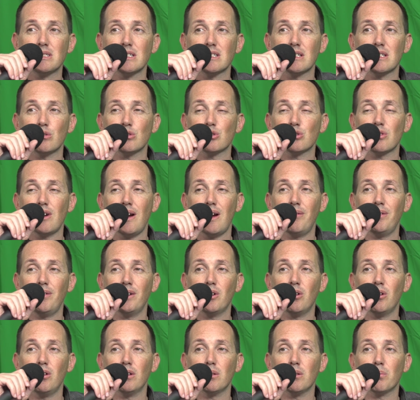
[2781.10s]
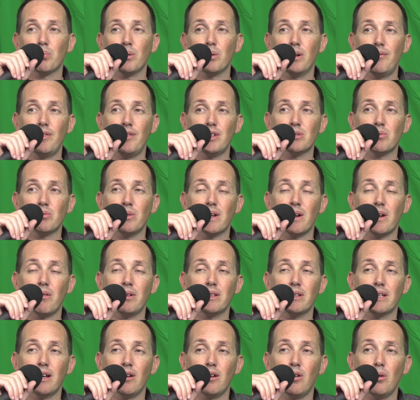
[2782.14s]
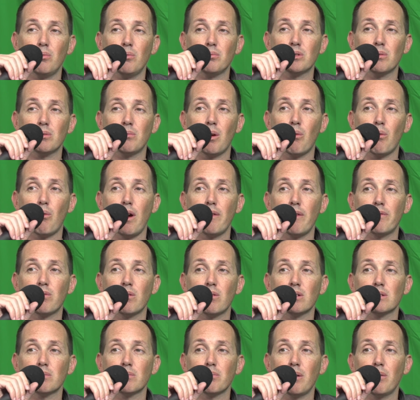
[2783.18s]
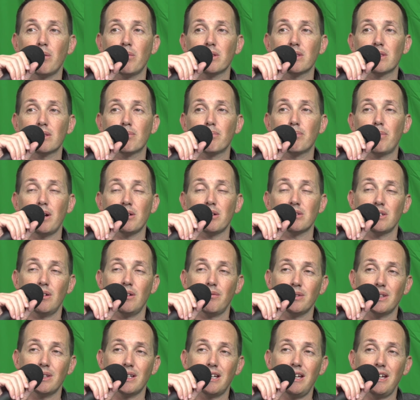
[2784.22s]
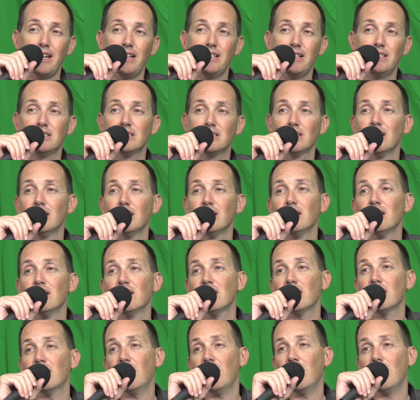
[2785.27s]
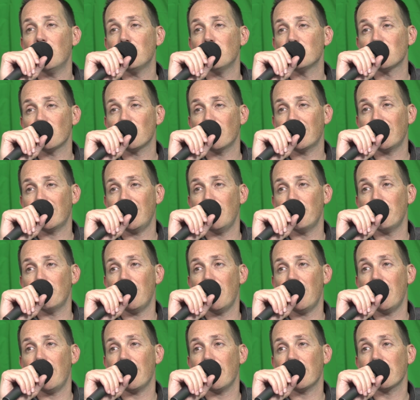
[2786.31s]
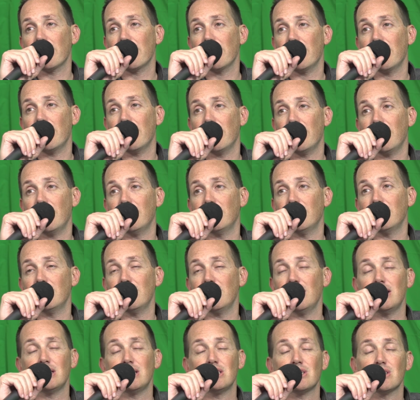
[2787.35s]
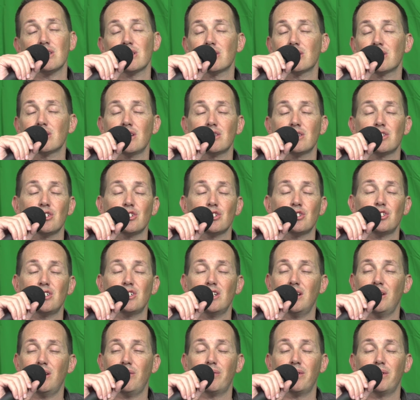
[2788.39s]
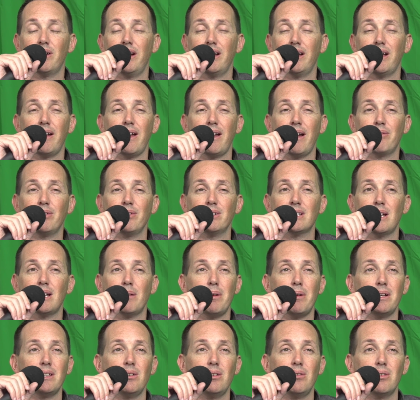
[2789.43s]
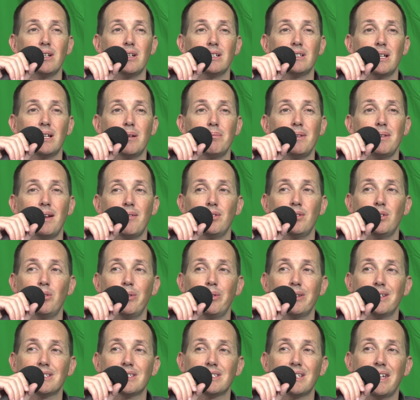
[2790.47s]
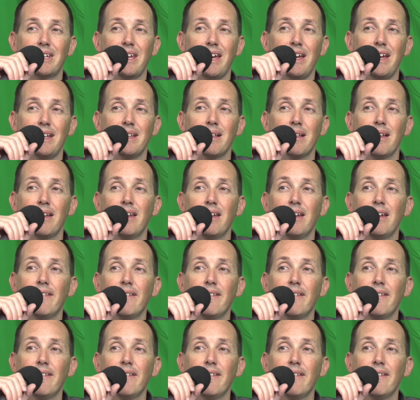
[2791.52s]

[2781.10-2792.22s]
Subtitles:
But since I was traveling all the previous week, I wanted to get home, so my wife wasn't by herself with the kids. So I came back, and it's just such a shitty flight. Every time I do it, I say I'm never doing this again.